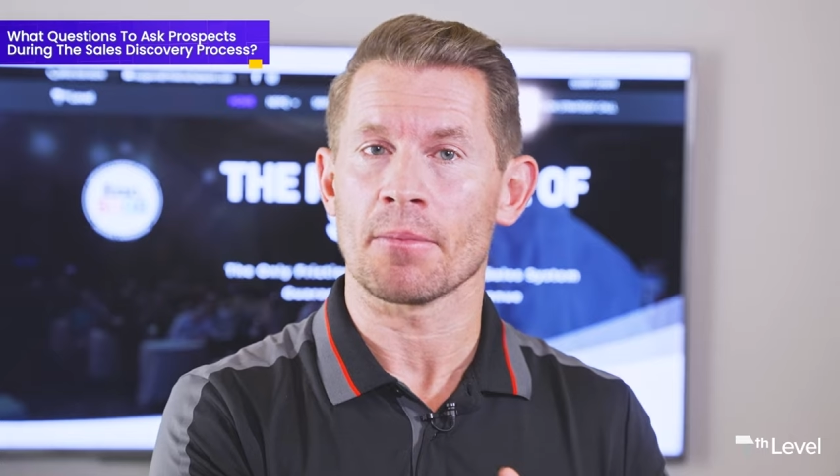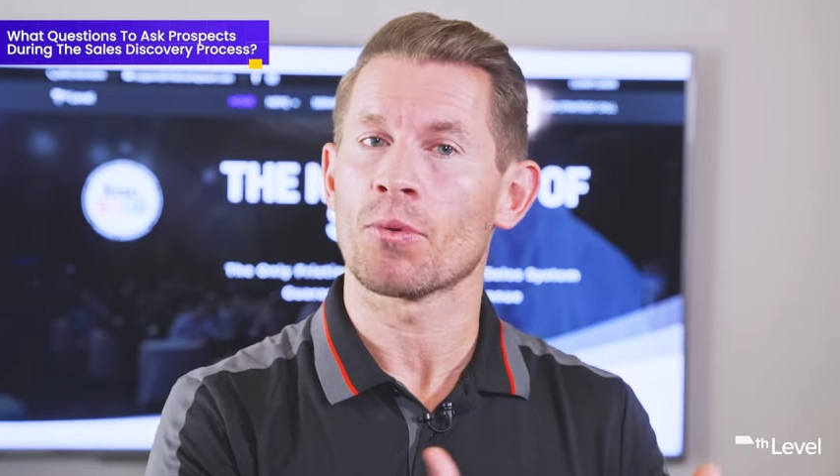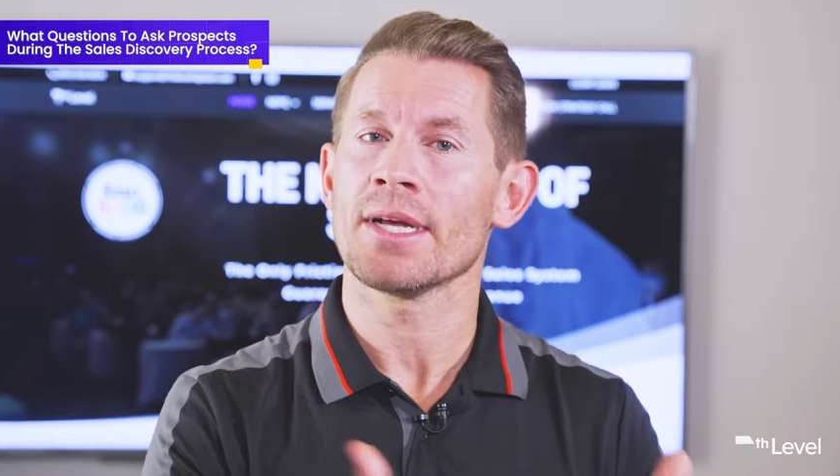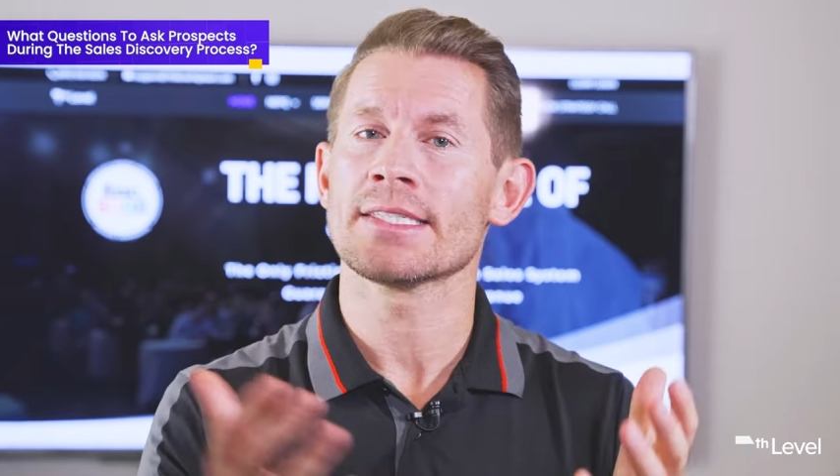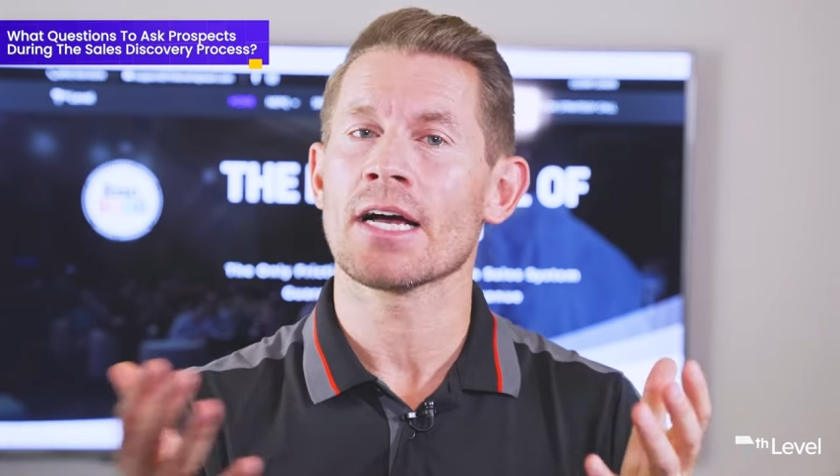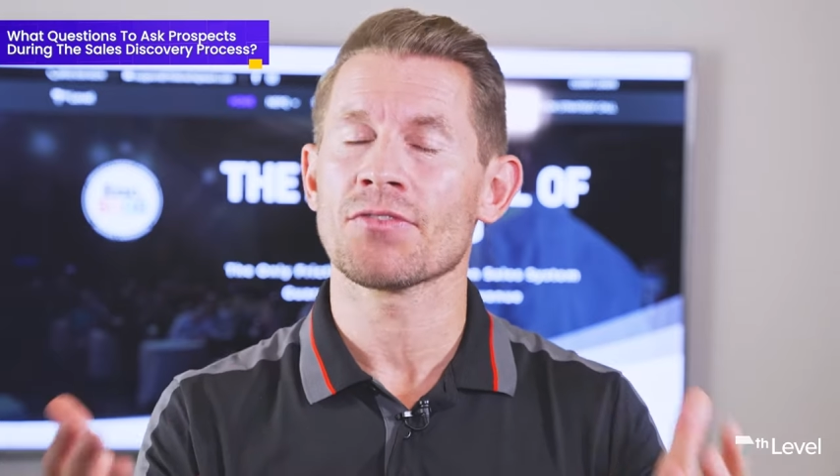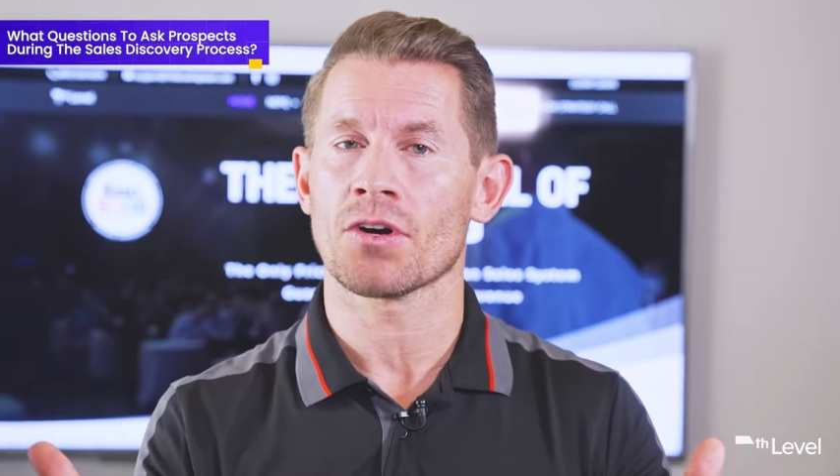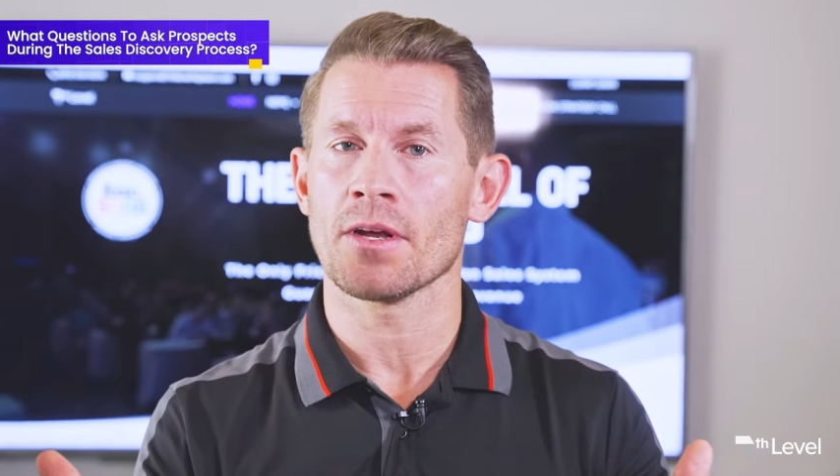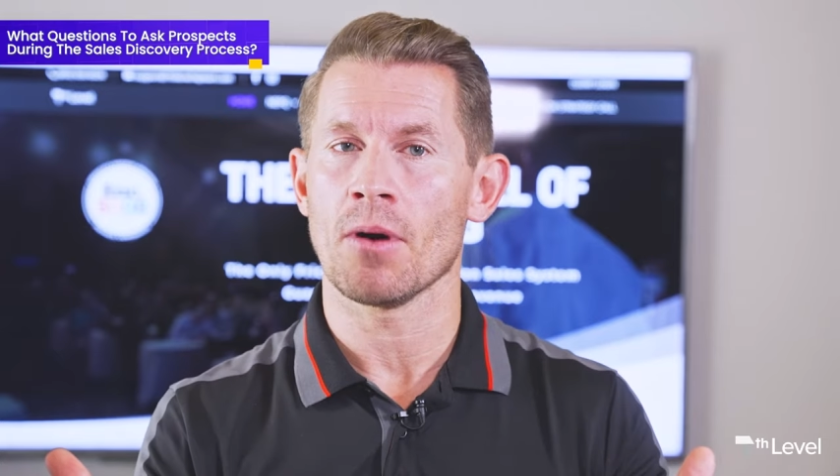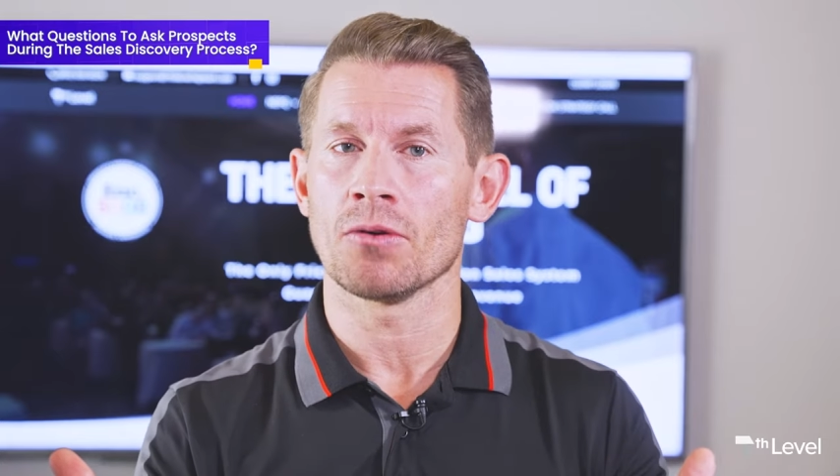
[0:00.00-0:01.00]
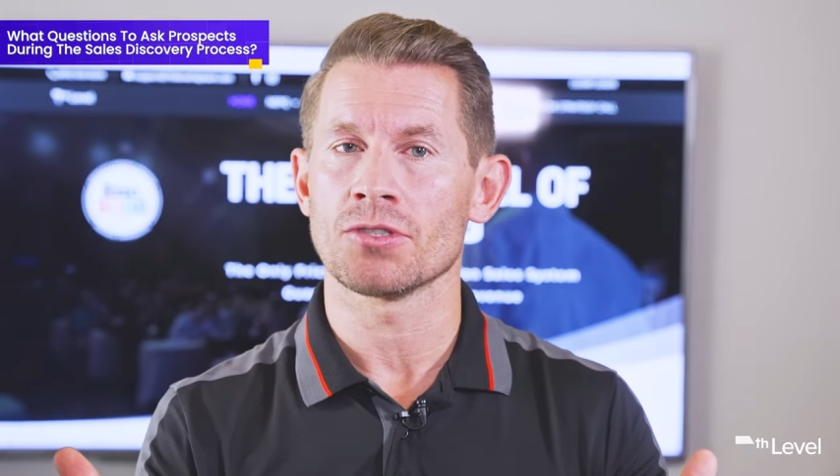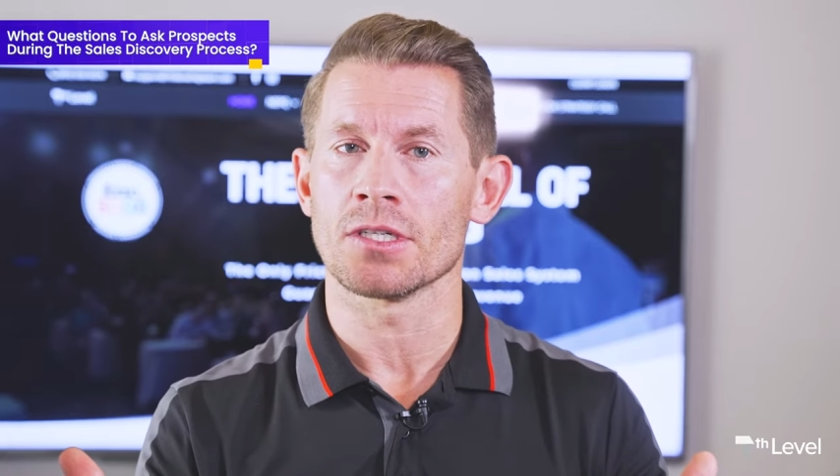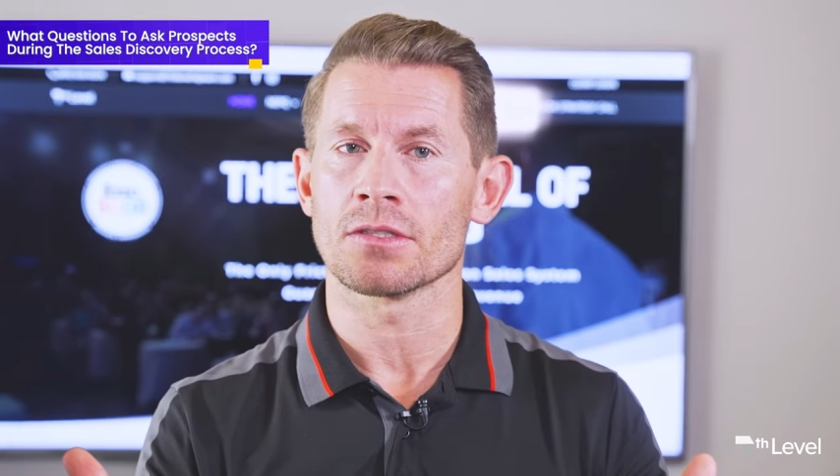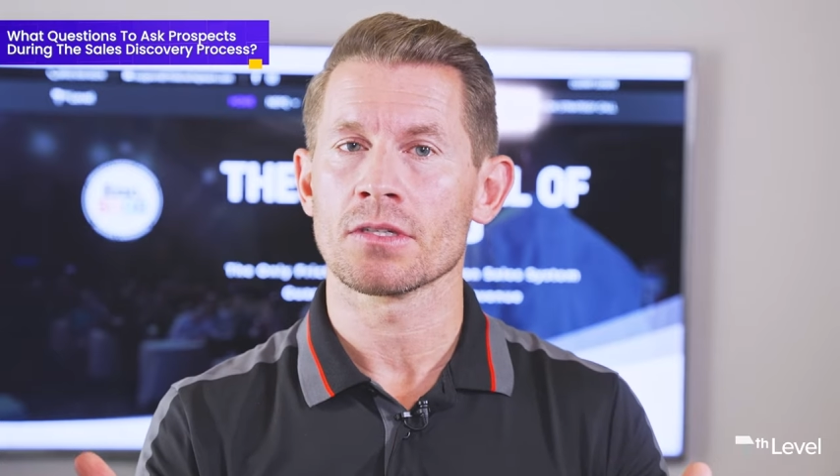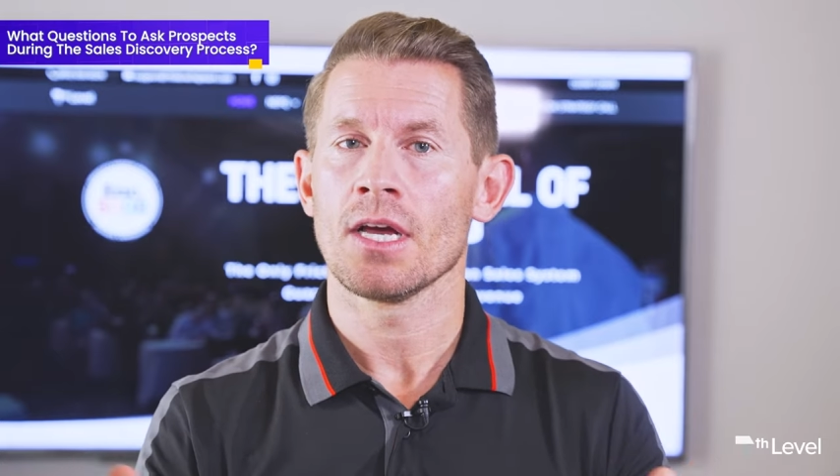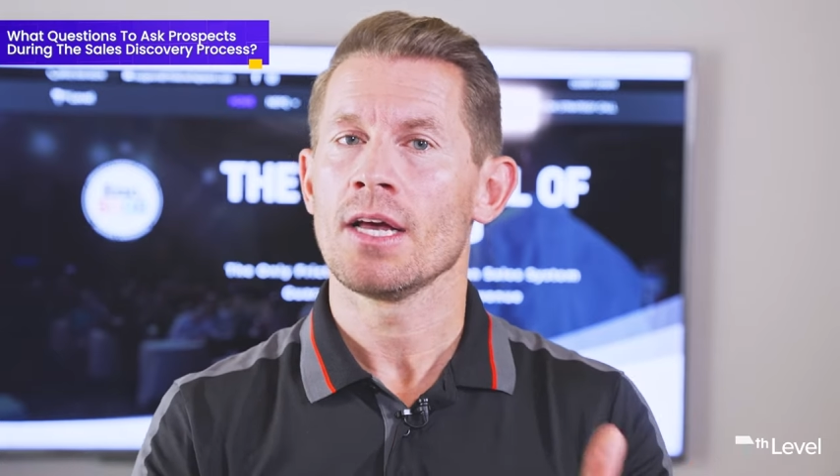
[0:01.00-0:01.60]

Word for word: It brings out their emotions.